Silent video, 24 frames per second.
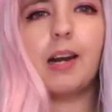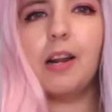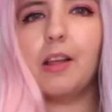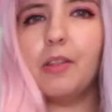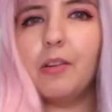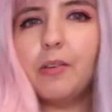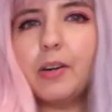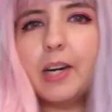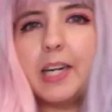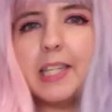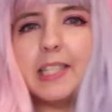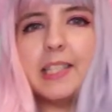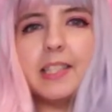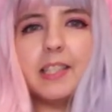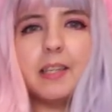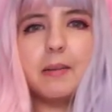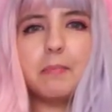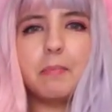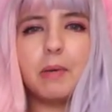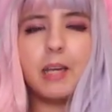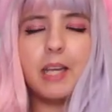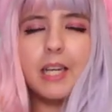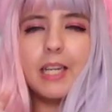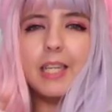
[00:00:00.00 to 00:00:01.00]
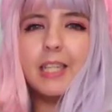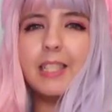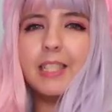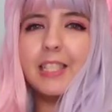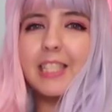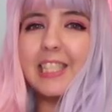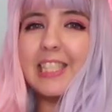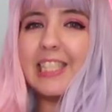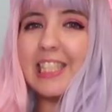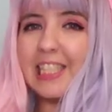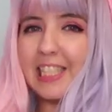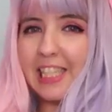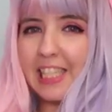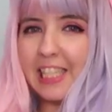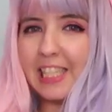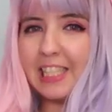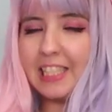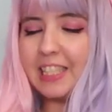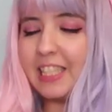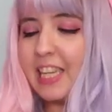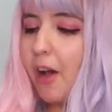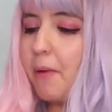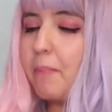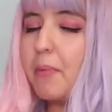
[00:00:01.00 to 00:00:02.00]
Another item is
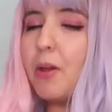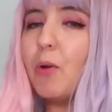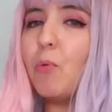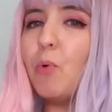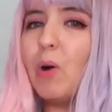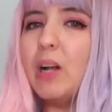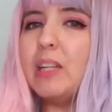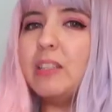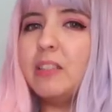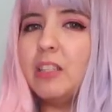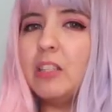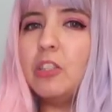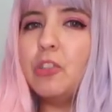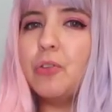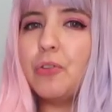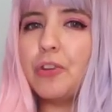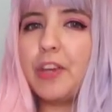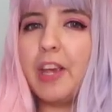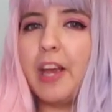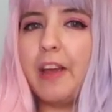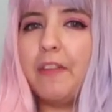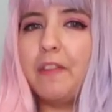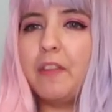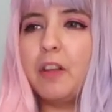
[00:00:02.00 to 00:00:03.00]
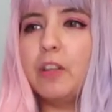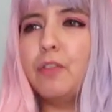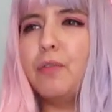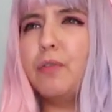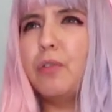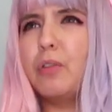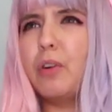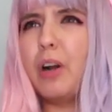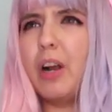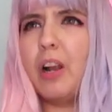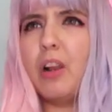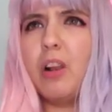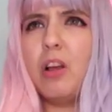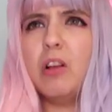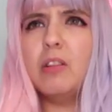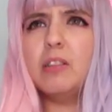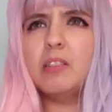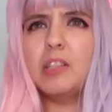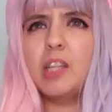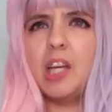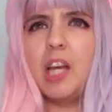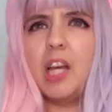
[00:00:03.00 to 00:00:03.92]
this. I've been wanting to get this for a long